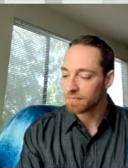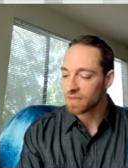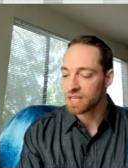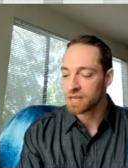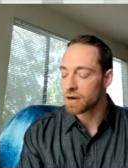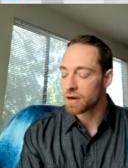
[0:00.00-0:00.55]

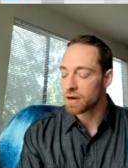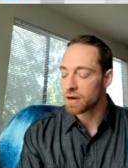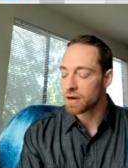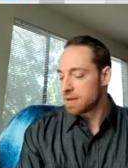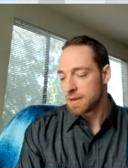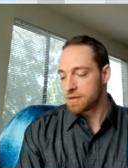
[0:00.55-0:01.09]
you know,
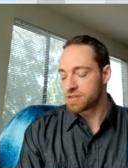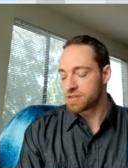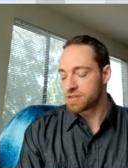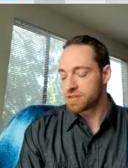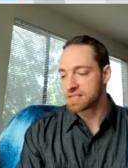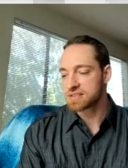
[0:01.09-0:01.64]

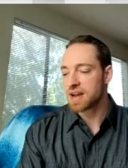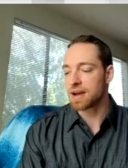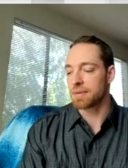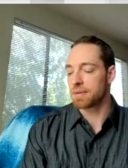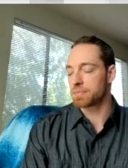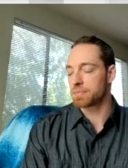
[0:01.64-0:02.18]
during that time,
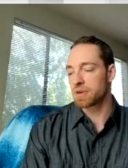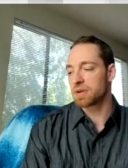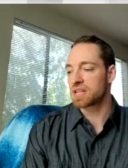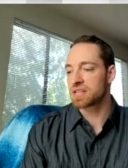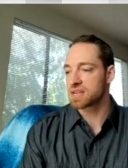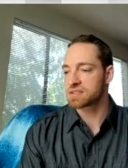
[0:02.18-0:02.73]
I'm learning
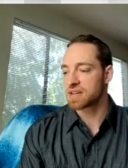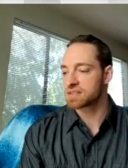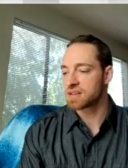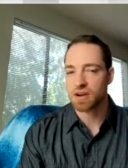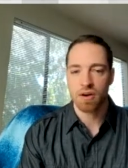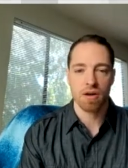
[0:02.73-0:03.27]
things like
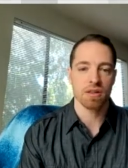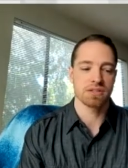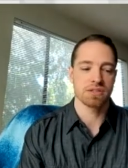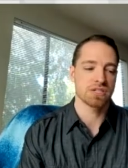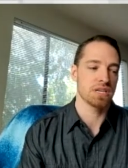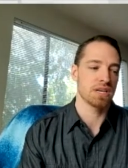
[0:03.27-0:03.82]

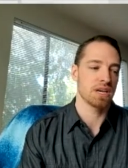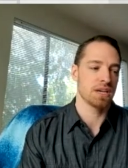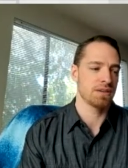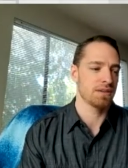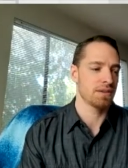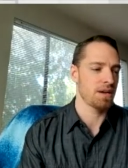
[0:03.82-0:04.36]
psychology
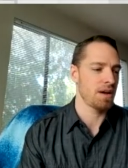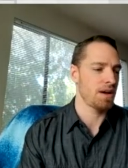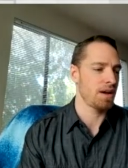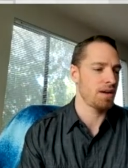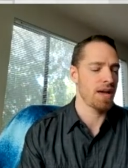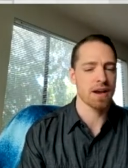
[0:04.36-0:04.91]
and
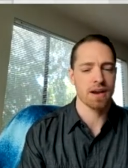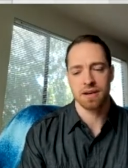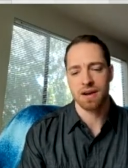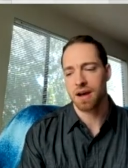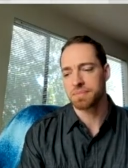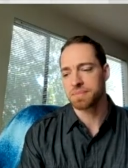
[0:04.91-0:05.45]
uh,
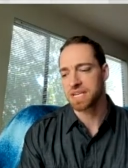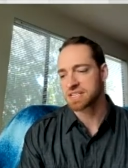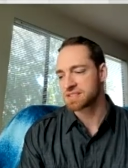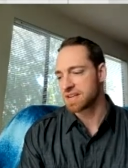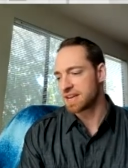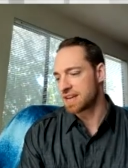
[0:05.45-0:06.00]
economics
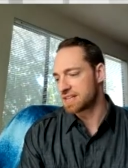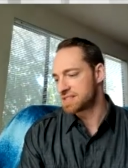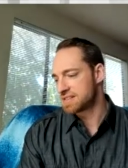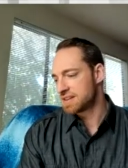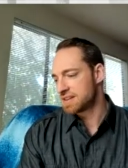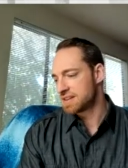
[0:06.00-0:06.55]
and
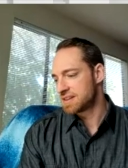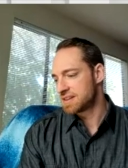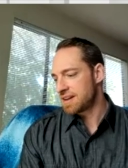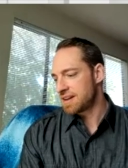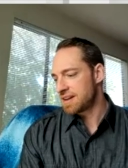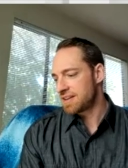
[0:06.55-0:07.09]

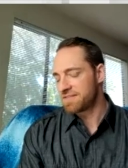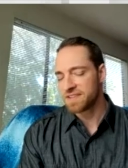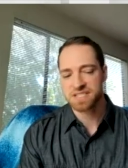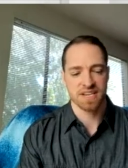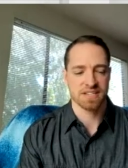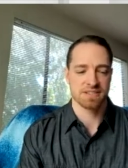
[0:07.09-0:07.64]
uh,
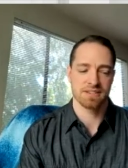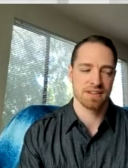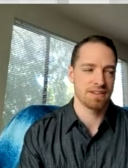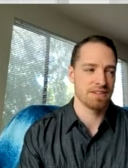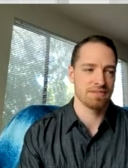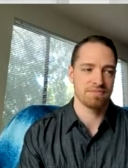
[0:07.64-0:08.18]
physics
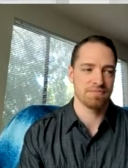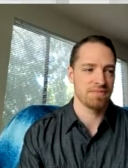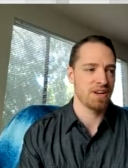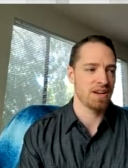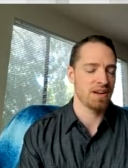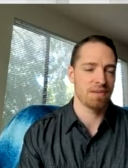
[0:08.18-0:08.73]
and
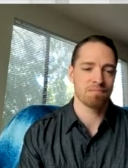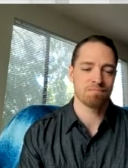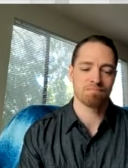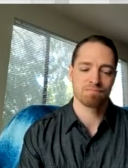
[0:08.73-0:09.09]
um,